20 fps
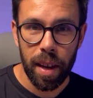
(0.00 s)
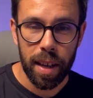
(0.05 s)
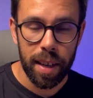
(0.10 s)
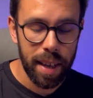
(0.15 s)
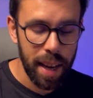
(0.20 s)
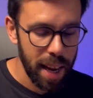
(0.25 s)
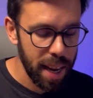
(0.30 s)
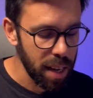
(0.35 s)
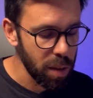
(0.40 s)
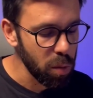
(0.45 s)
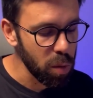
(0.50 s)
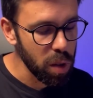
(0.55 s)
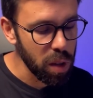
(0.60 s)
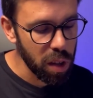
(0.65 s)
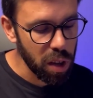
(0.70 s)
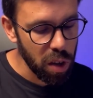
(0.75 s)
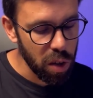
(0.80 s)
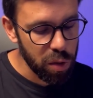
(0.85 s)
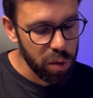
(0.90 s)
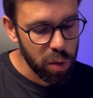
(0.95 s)
And then we'll
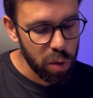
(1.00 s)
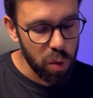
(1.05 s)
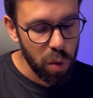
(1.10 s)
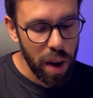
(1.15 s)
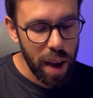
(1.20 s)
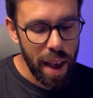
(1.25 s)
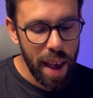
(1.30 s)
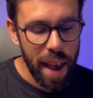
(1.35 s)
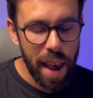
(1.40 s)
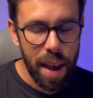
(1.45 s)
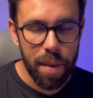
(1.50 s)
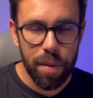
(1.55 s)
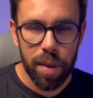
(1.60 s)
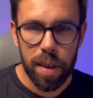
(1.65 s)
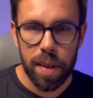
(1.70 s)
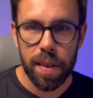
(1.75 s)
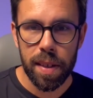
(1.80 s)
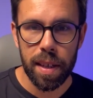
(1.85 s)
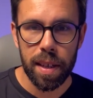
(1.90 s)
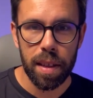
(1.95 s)
go through every
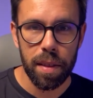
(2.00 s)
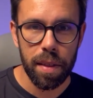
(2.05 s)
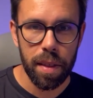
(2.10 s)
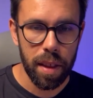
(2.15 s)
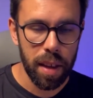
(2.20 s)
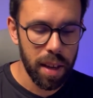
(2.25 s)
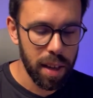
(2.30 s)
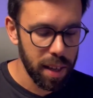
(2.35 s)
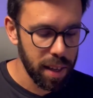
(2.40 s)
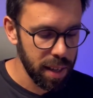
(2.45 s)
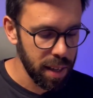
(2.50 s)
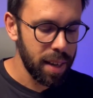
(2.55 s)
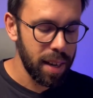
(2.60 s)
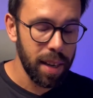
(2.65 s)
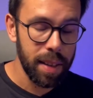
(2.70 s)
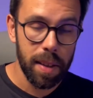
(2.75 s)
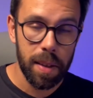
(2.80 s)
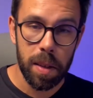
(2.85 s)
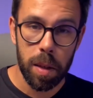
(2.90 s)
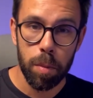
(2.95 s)
single thing
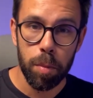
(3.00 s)
that is